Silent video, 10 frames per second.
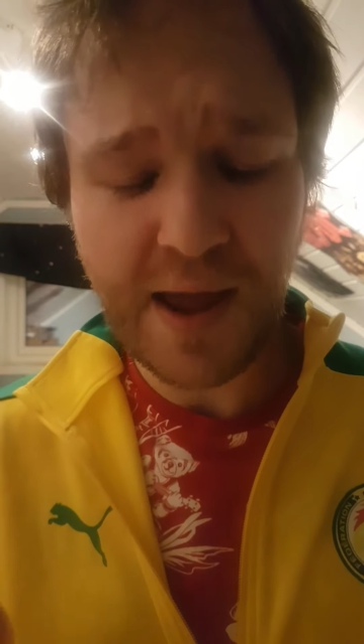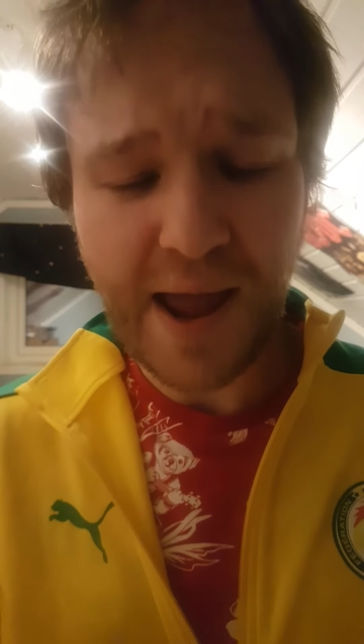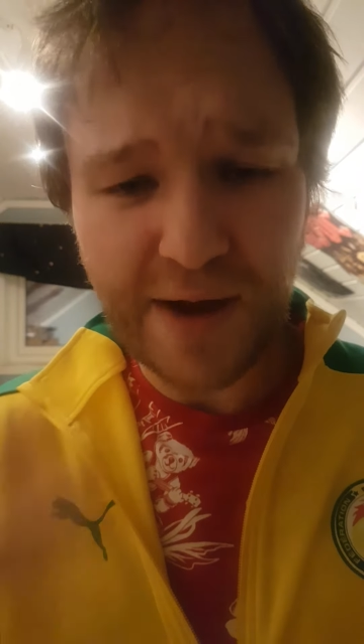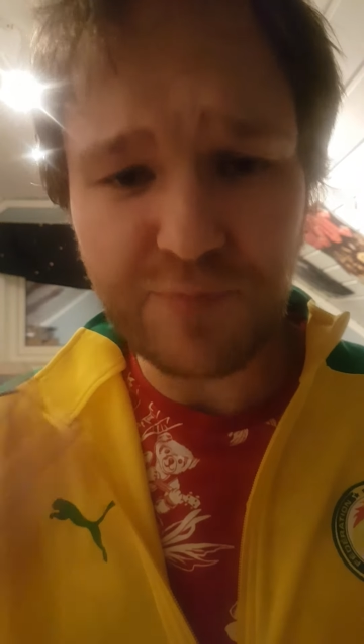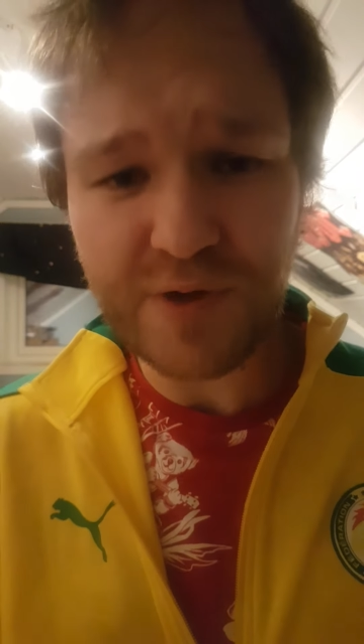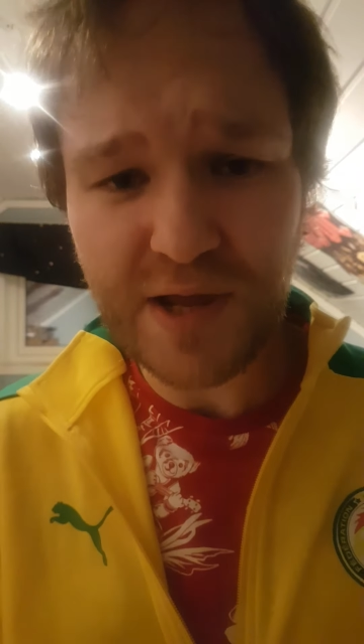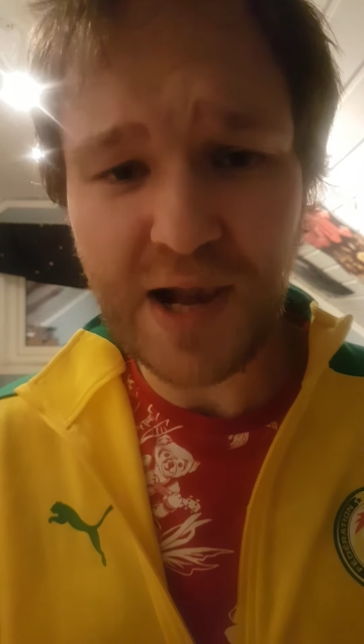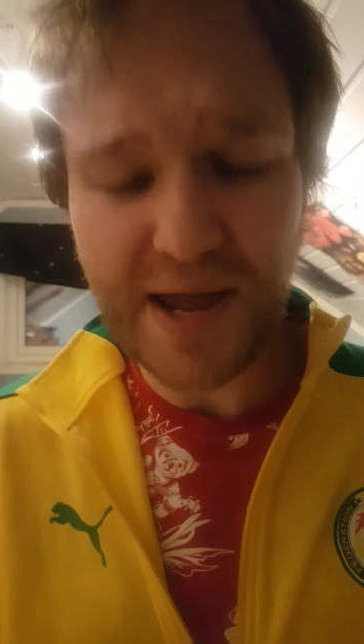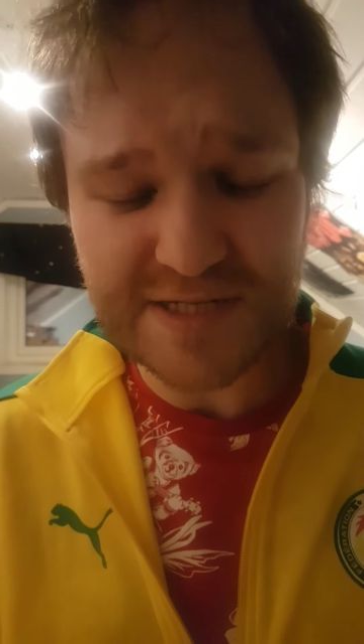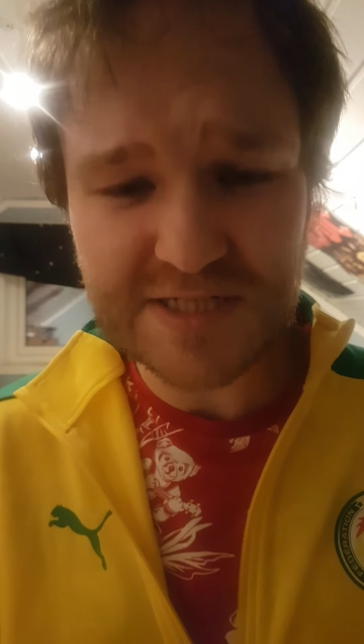and
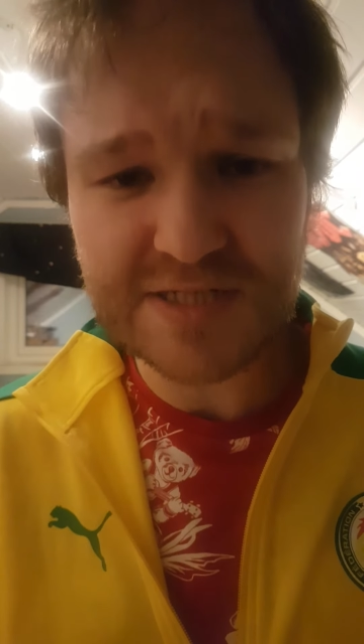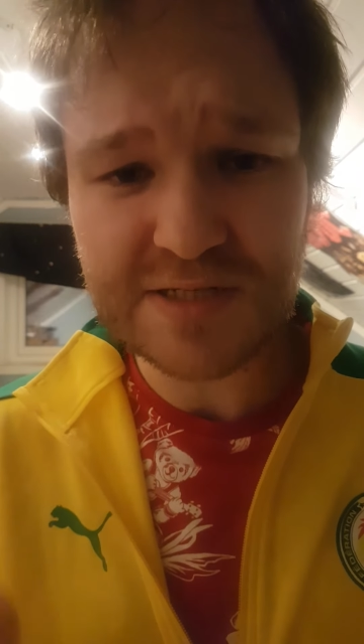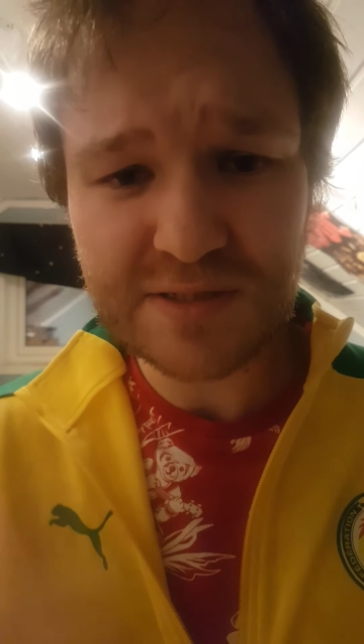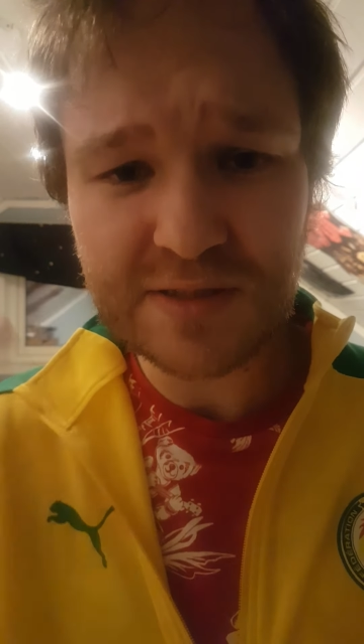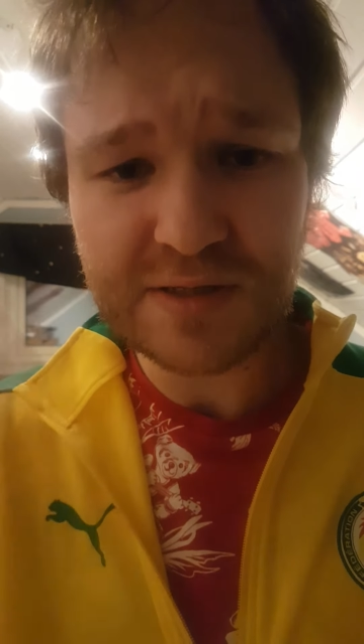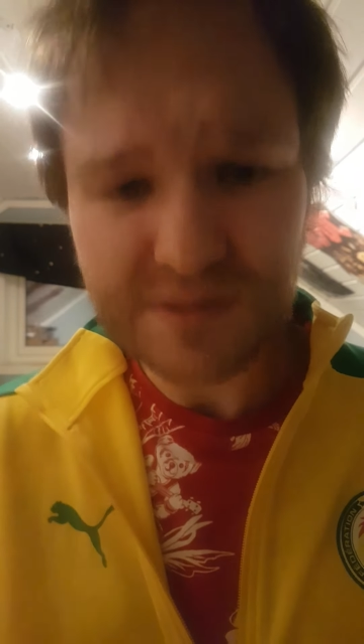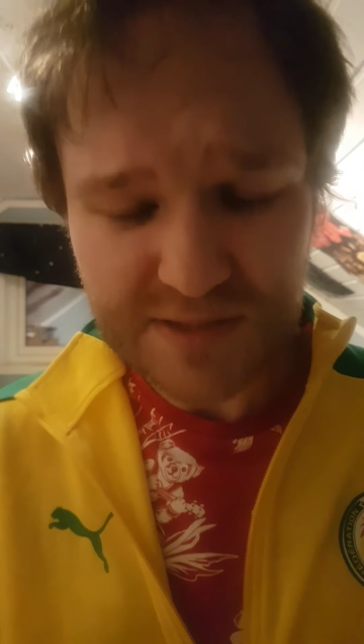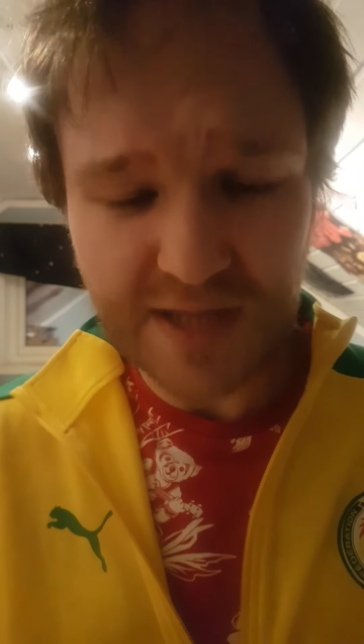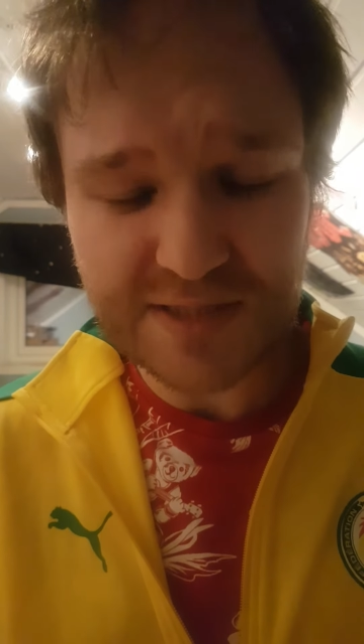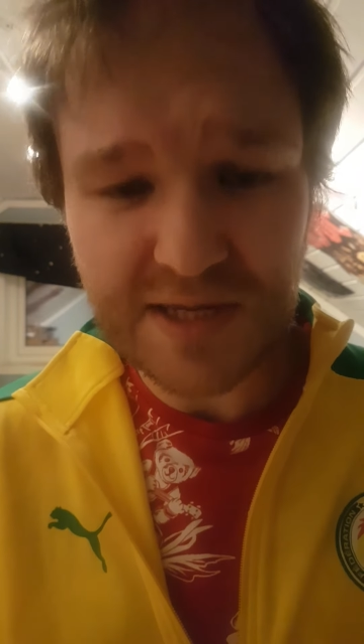realize
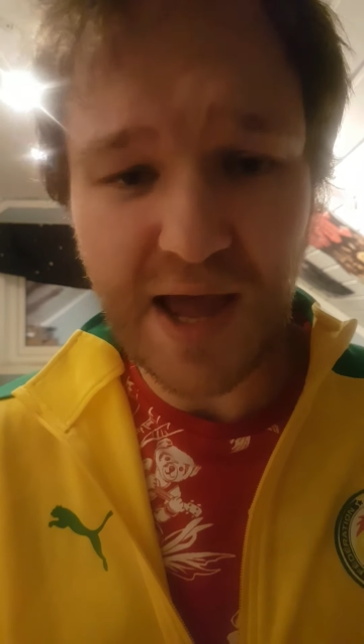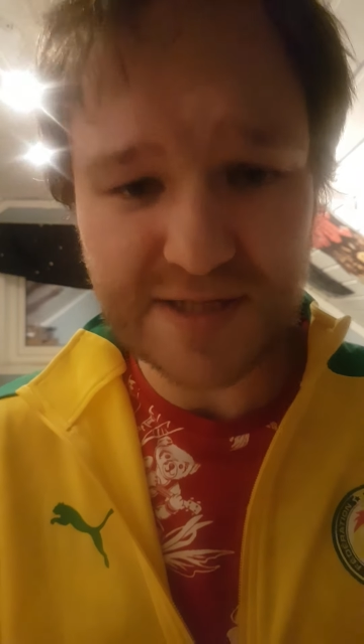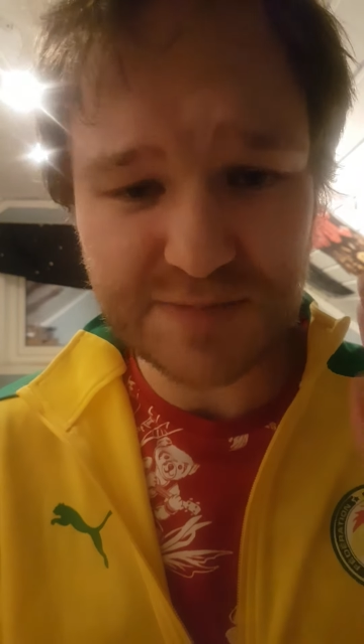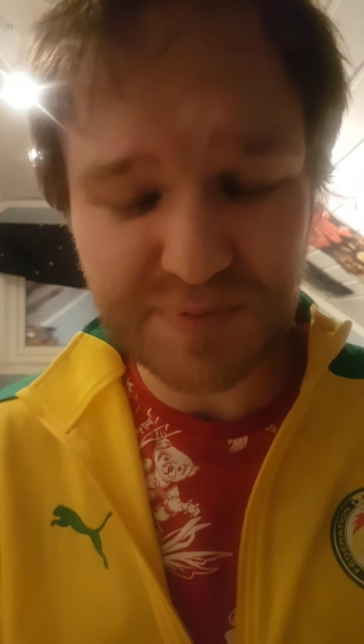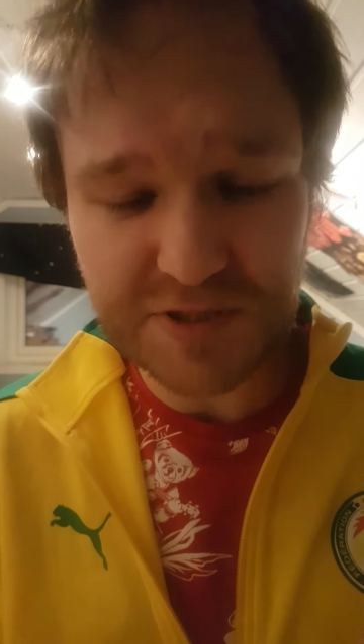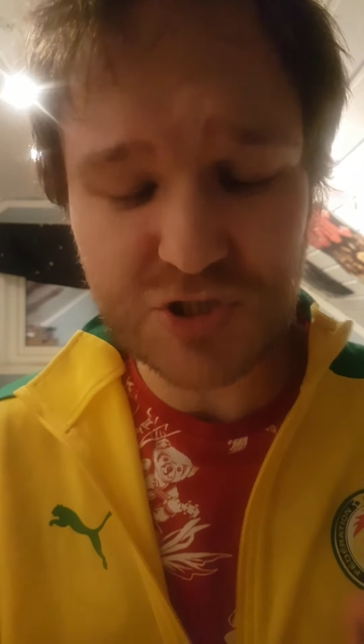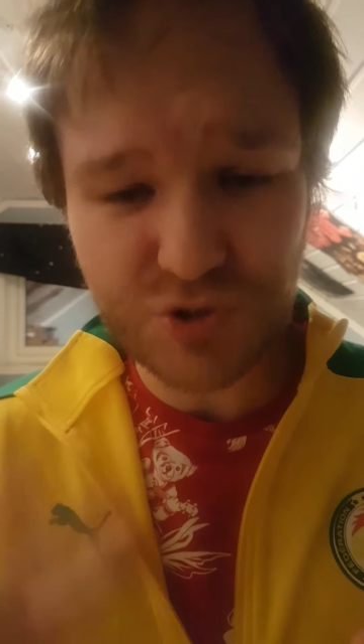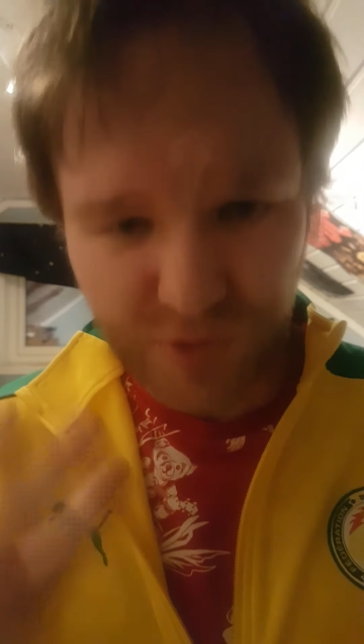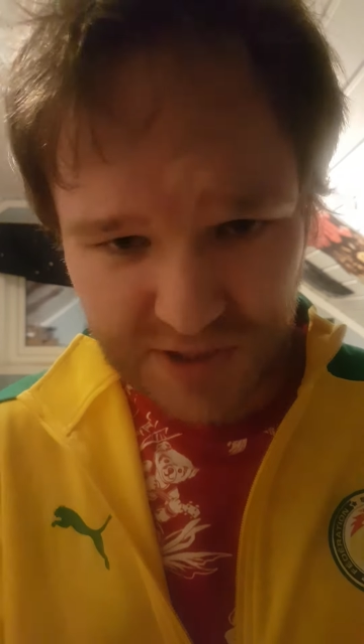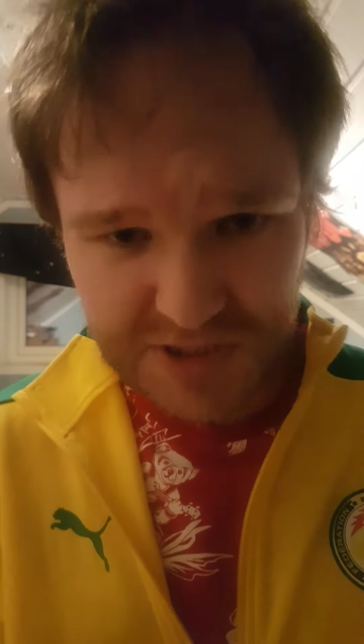that he has been
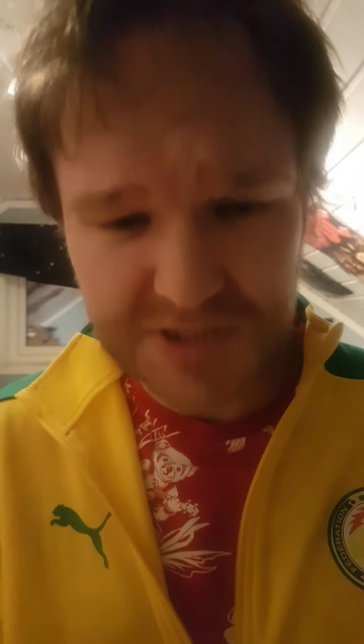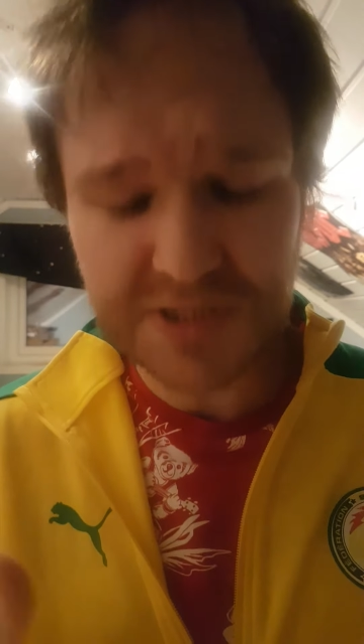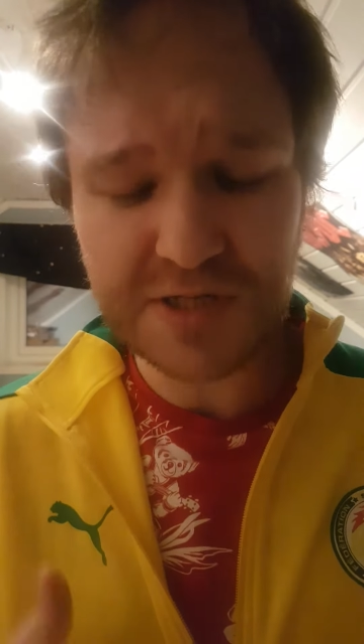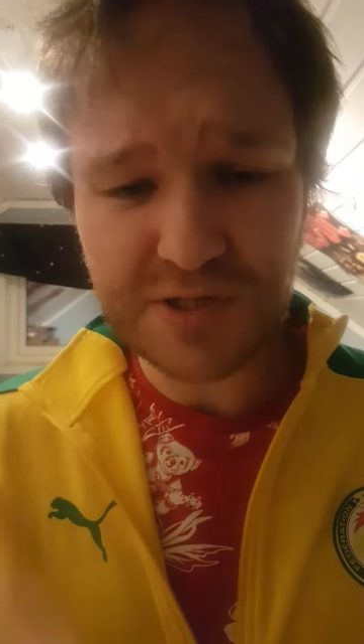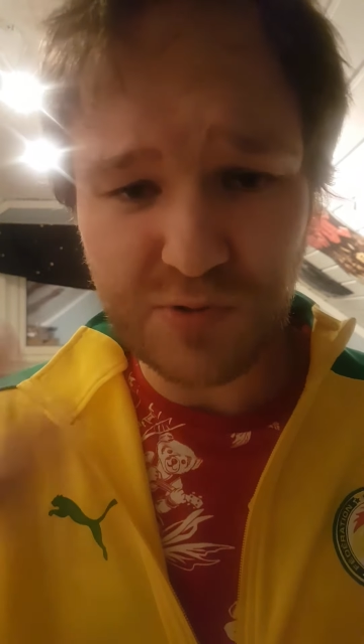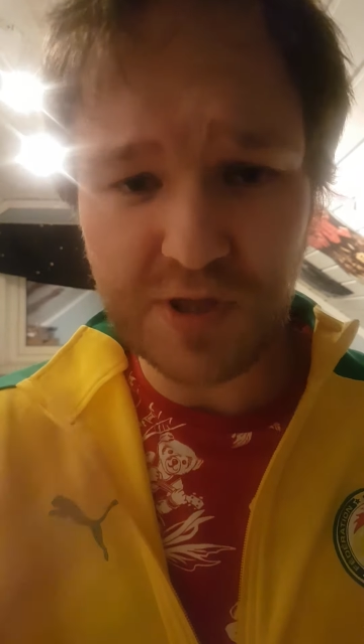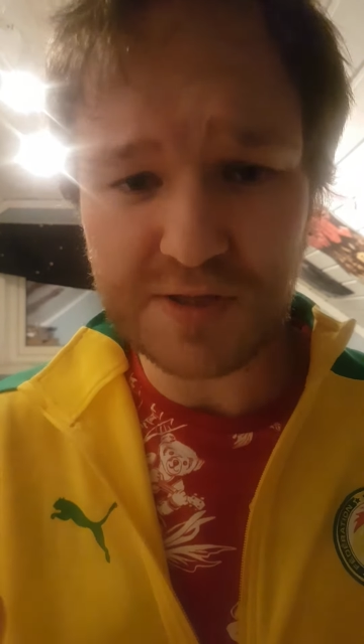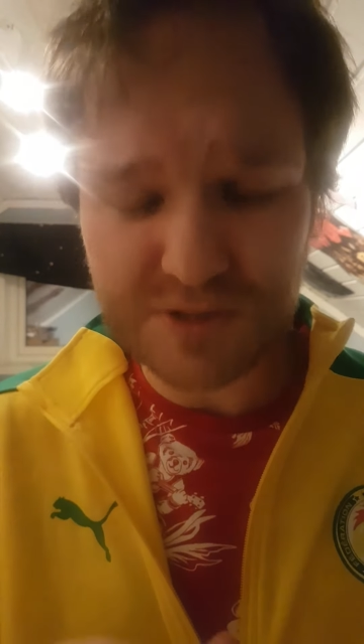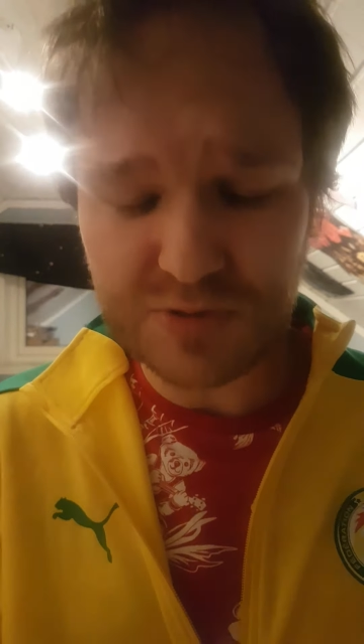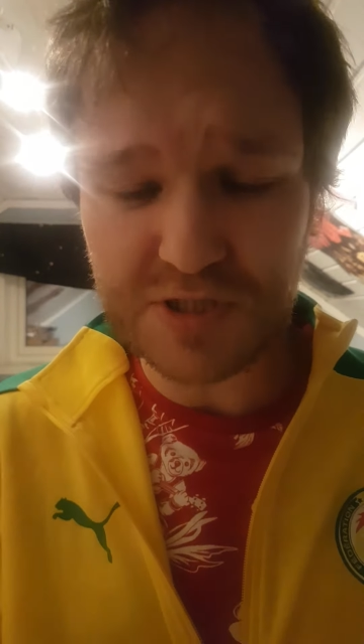tricked
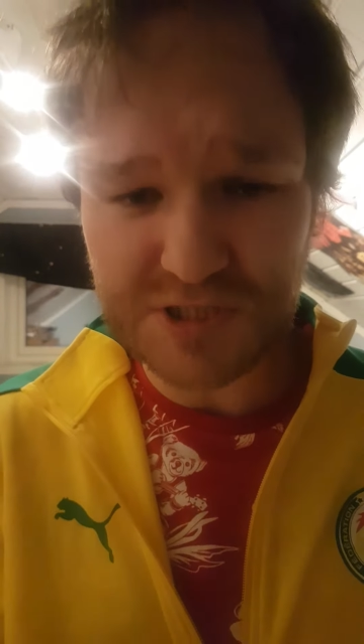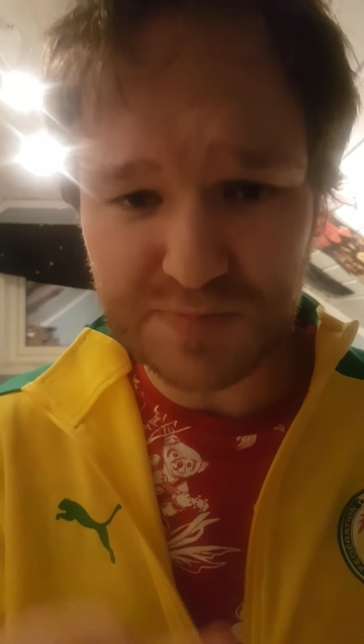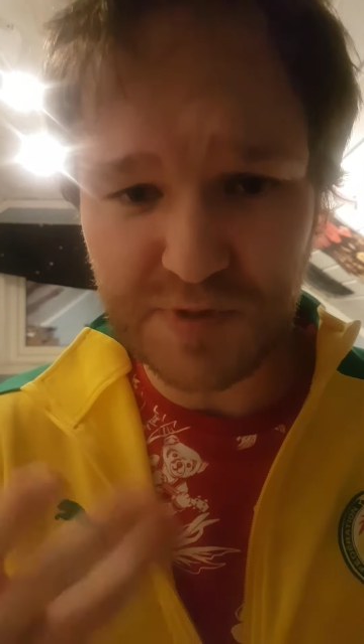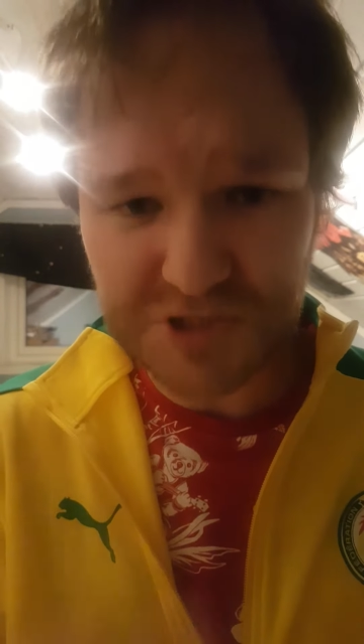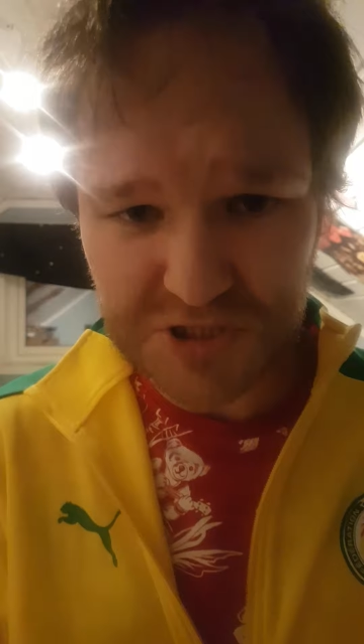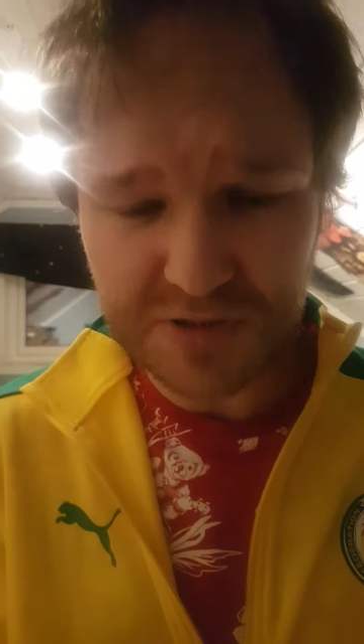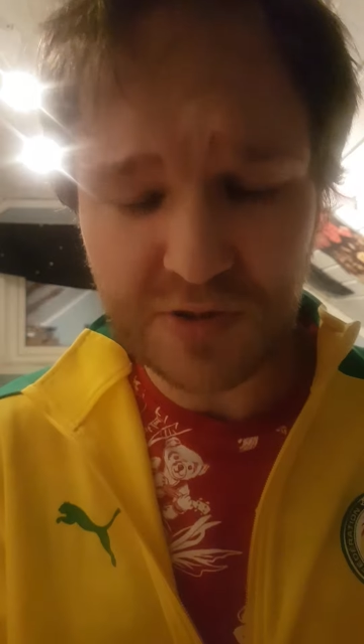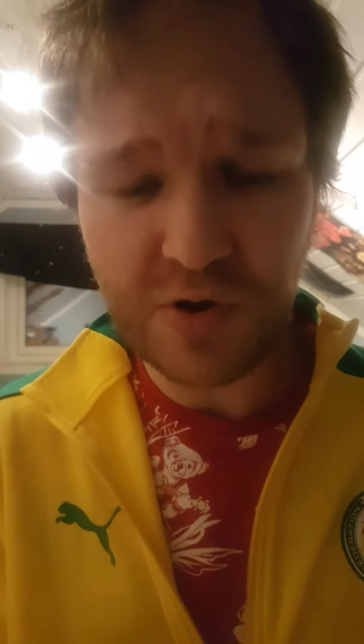into this mission,